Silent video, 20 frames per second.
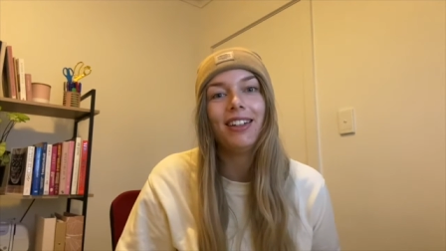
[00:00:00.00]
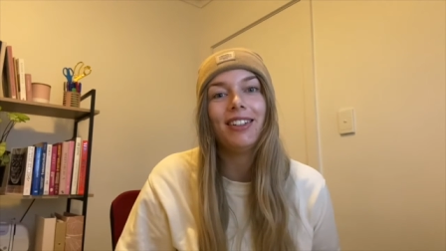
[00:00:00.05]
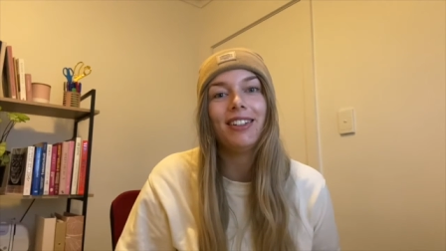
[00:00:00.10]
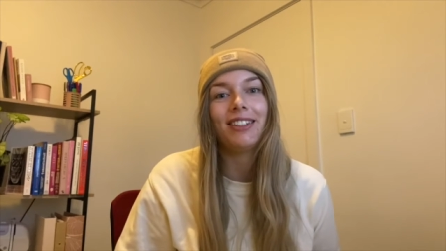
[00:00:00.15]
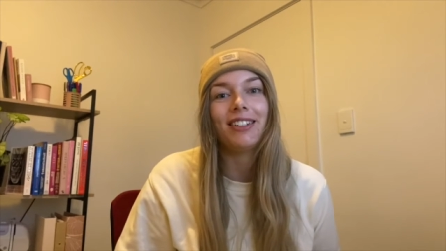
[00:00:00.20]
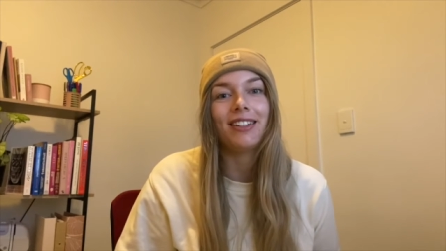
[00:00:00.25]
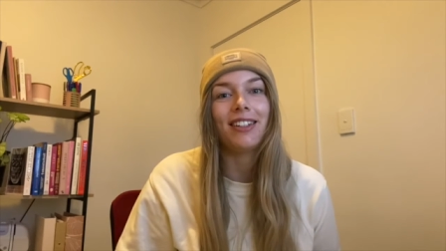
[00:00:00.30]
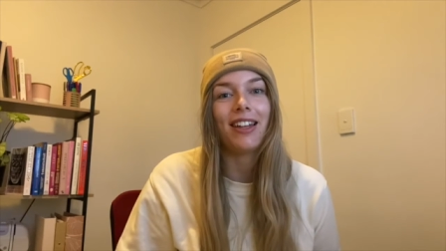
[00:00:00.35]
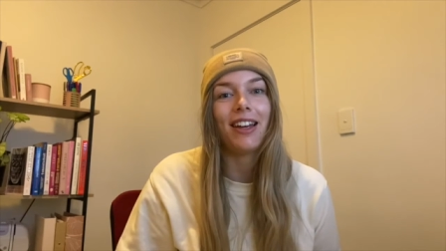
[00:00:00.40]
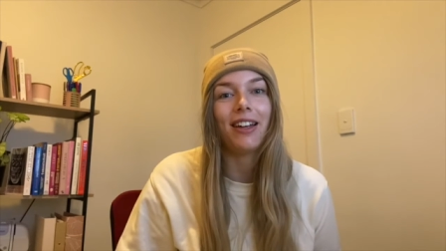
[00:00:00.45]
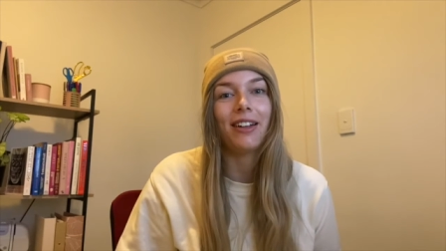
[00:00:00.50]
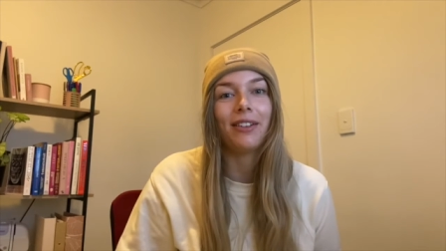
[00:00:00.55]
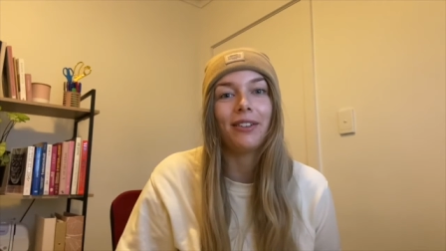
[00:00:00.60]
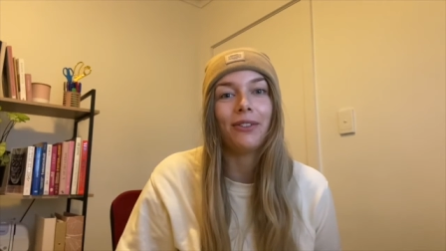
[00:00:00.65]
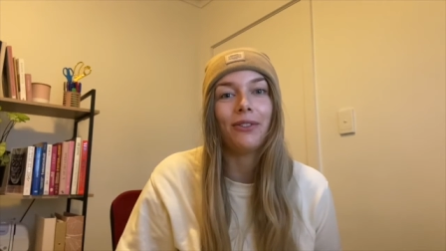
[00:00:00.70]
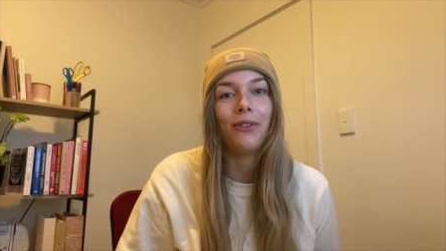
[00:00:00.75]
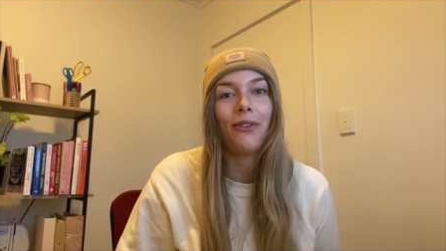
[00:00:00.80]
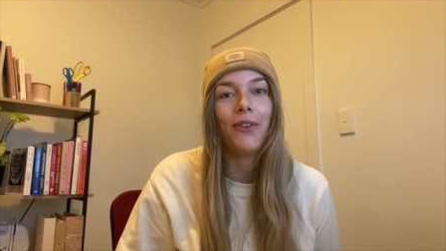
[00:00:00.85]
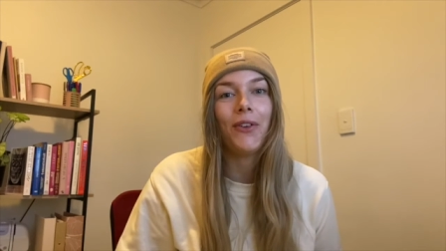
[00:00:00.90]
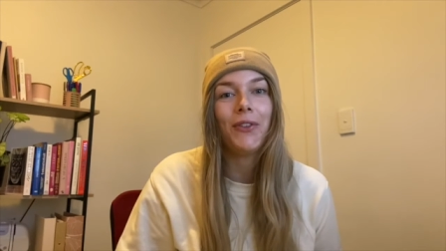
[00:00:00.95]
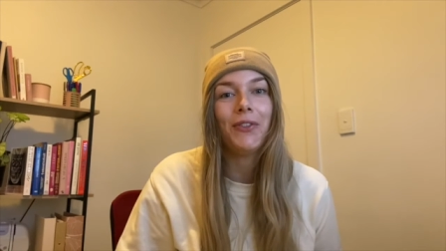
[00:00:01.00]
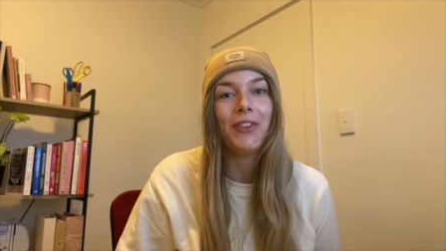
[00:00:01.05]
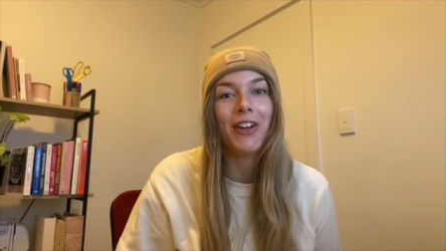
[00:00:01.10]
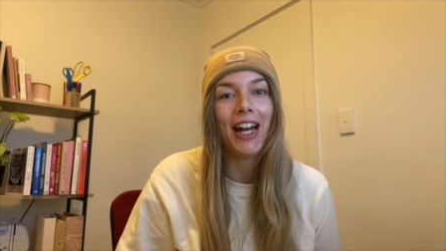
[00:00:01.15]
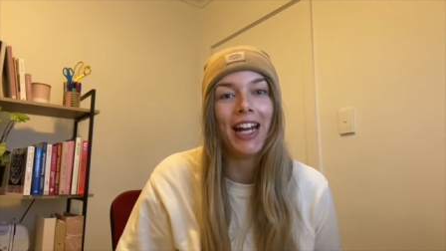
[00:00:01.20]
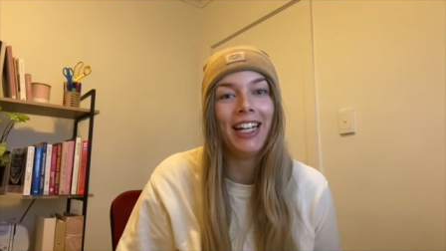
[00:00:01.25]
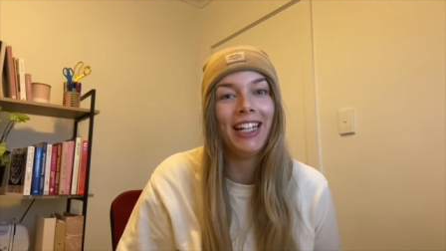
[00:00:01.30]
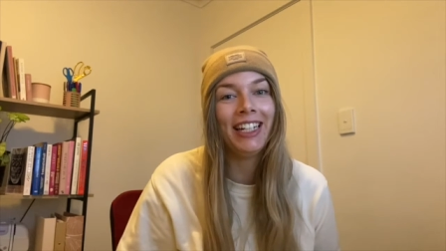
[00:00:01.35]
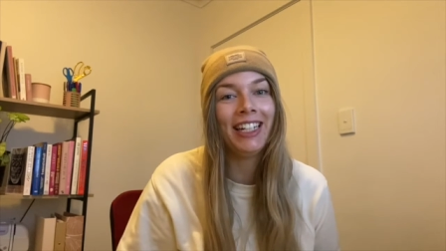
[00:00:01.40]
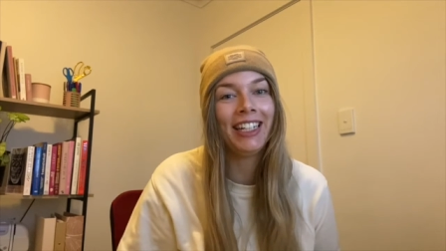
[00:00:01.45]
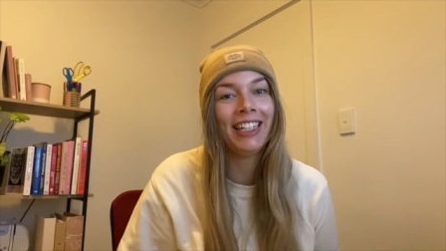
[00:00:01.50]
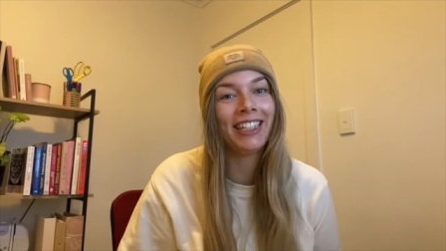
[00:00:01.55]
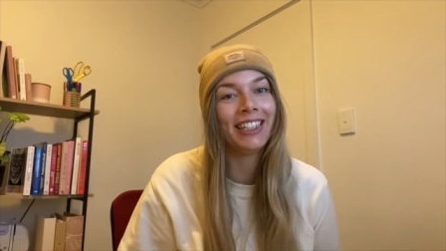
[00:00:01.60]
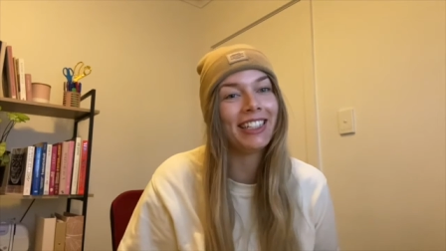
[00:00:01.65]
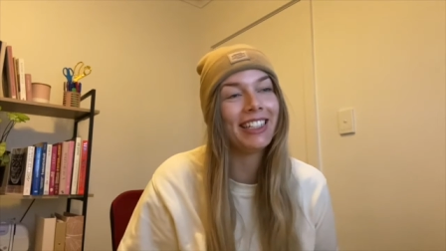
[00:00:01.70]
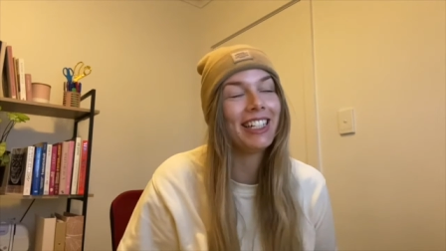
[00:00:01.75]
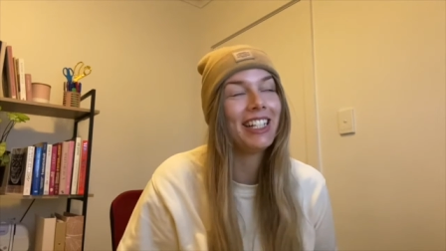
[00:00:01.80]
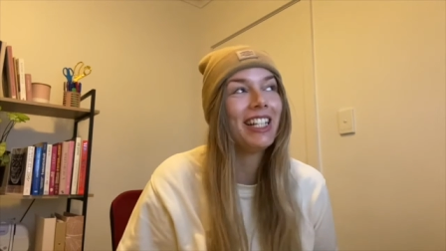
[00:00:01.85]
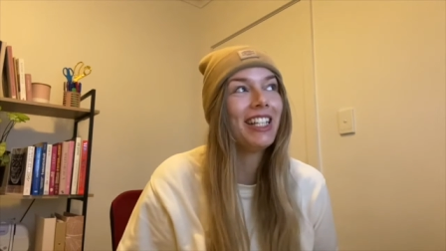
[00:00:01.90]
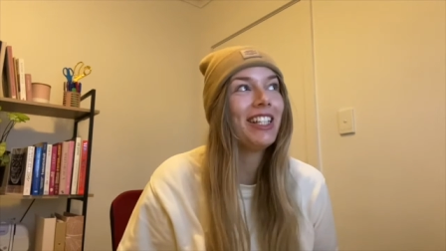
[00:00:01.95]
just like
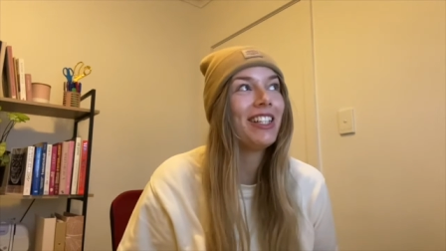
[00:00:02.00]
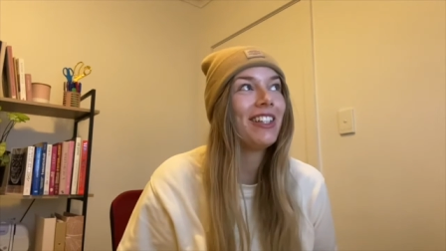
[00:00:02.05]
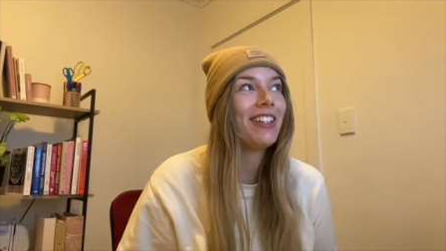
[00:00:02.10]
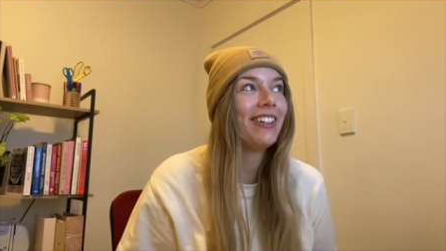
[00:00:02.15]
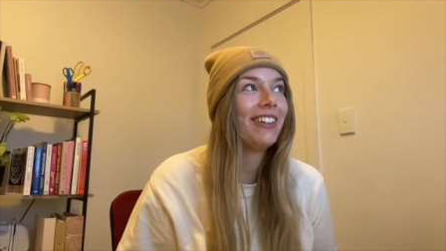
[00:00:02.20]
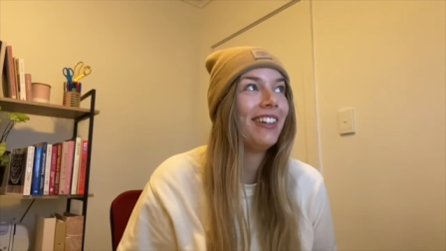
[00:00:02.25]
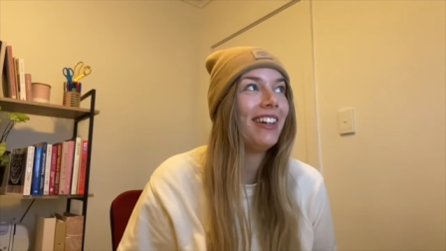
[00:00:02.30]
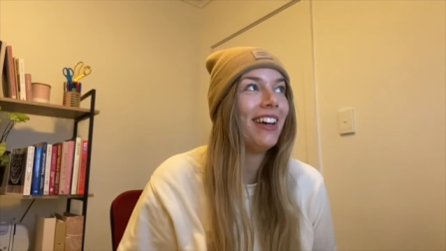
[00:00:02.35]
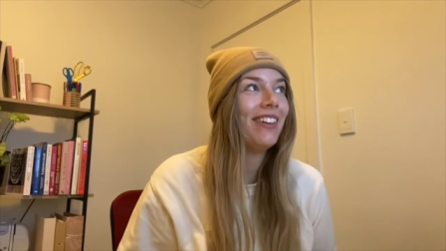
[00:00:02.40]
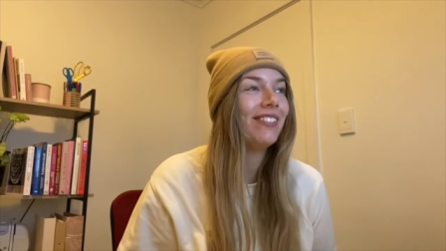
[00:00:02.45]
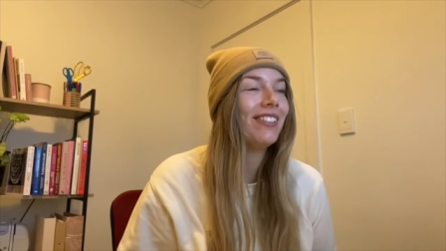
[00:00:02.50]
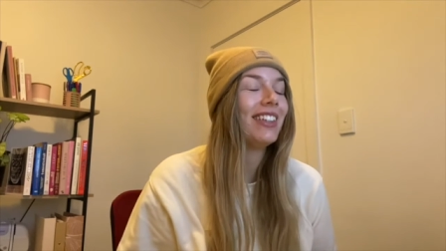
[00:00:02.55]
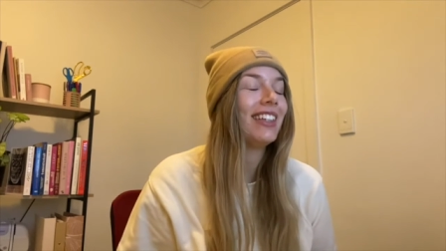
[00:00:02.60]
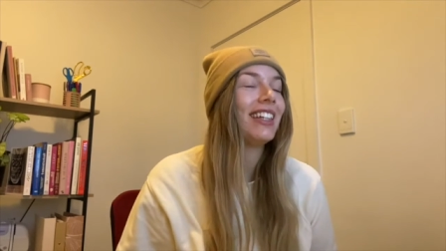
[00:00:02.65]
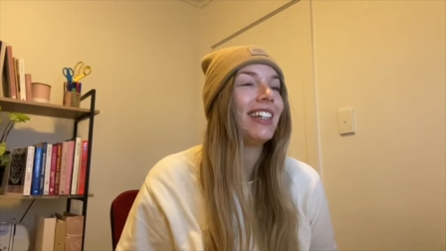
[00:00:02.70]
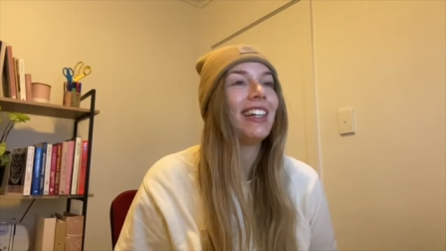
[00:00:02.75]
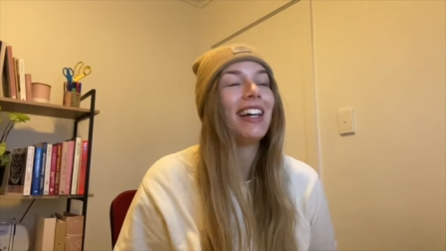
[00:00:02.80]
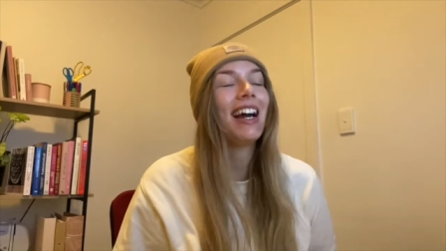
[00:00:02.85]
raining so heavily.